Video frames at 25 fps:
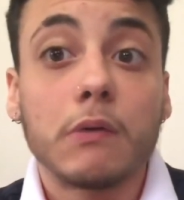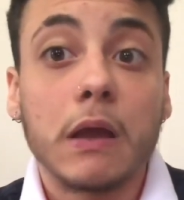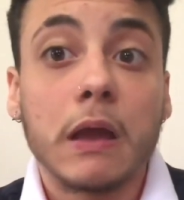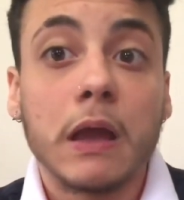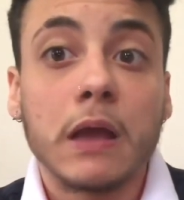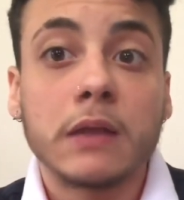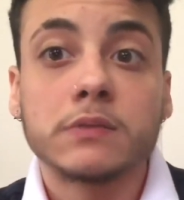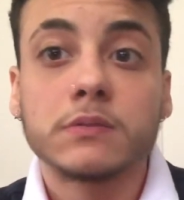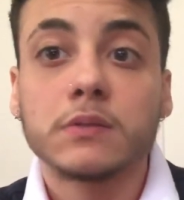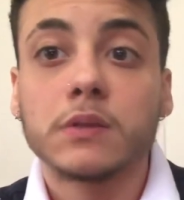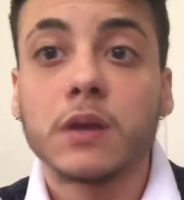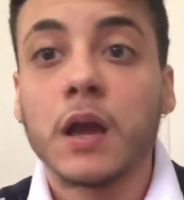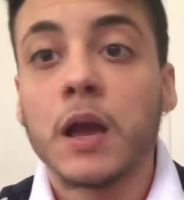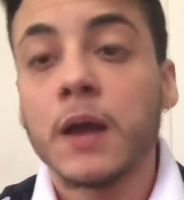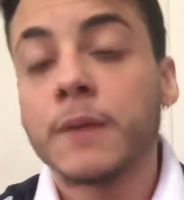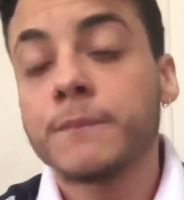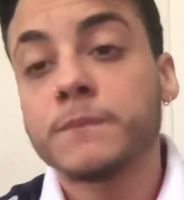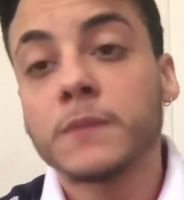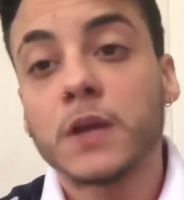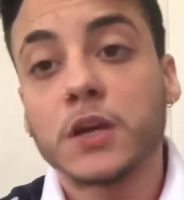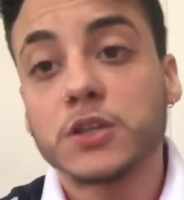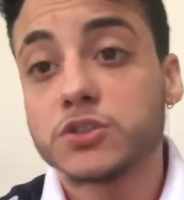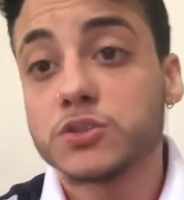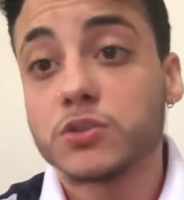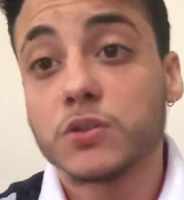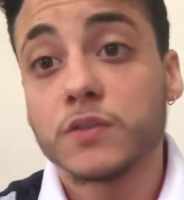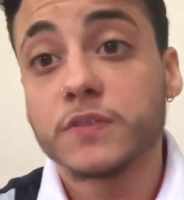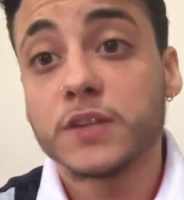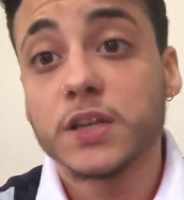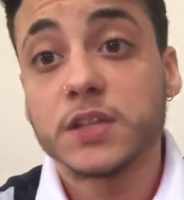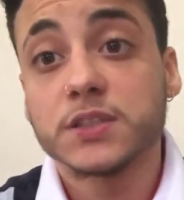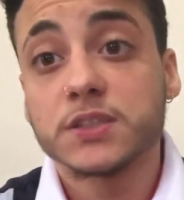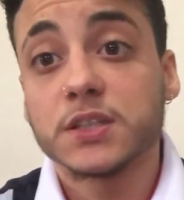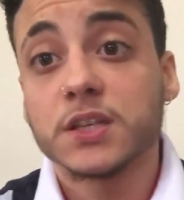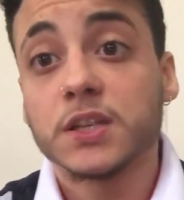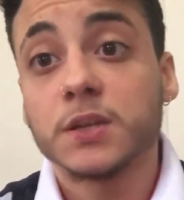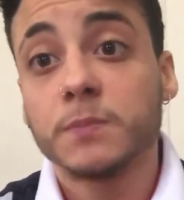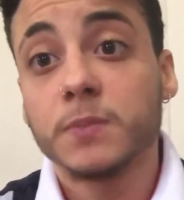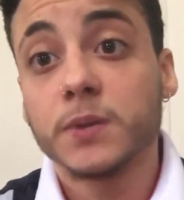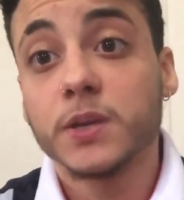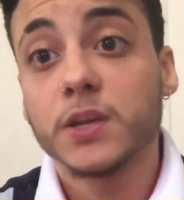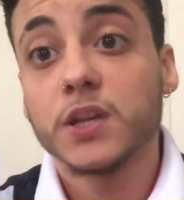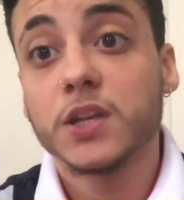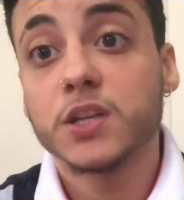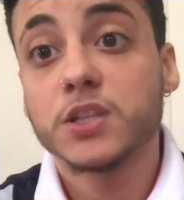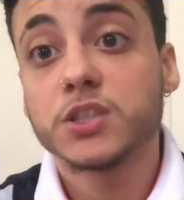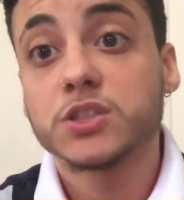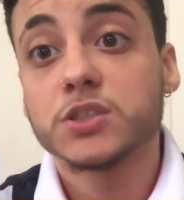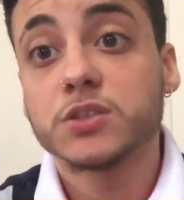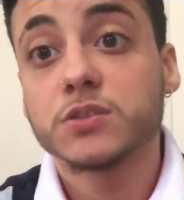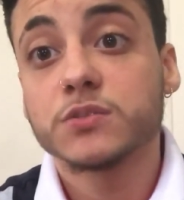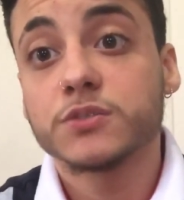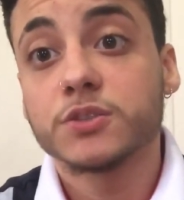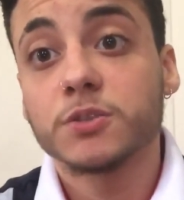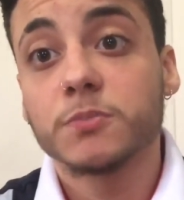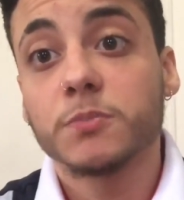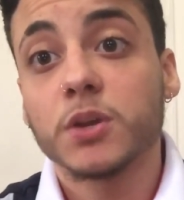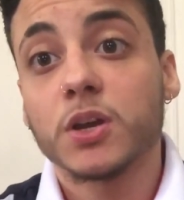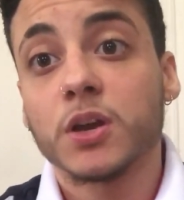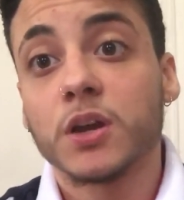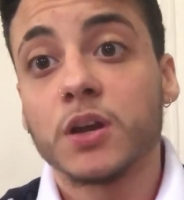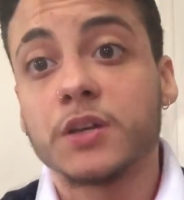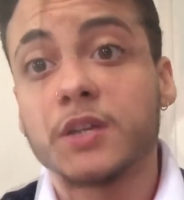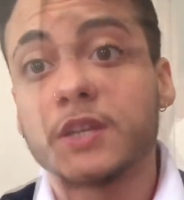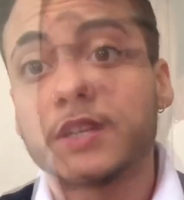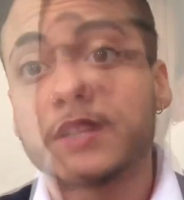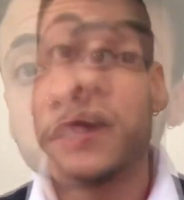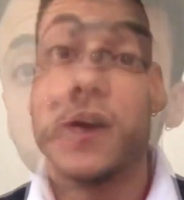I'm not sure if that's going to be an issue, to be honest.